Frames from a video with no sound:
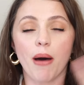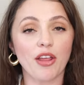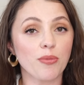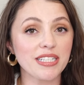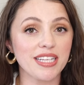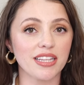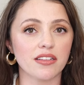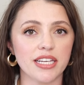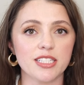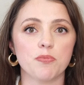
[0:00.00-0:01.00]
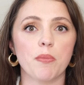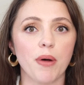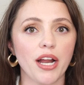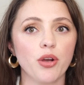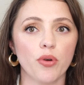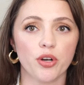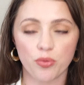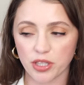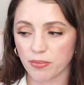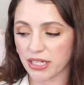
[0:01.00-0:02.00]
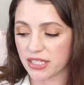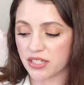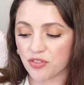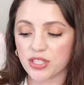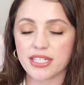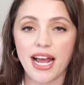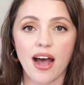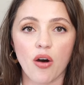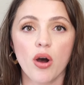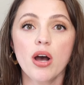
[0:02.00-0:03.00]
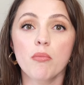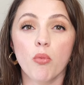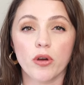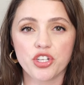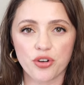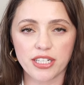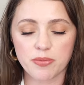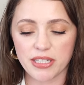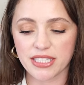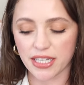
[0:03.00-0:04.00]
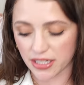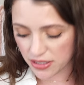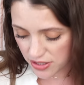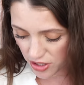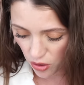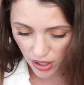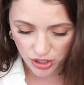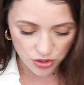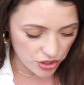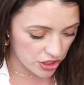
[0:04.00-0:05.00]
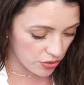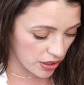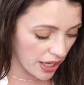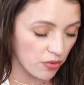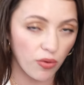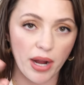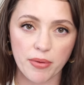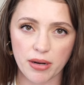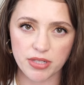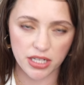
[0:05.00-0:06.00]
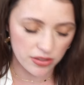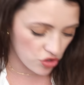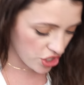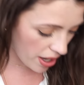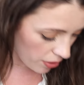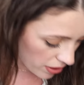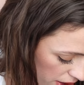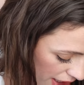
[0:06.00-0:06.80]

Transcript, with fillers: bother my skin the least, but body oil really makes a difference in how moisturized my skin is. So I usually do it like right when I'm done in the shower.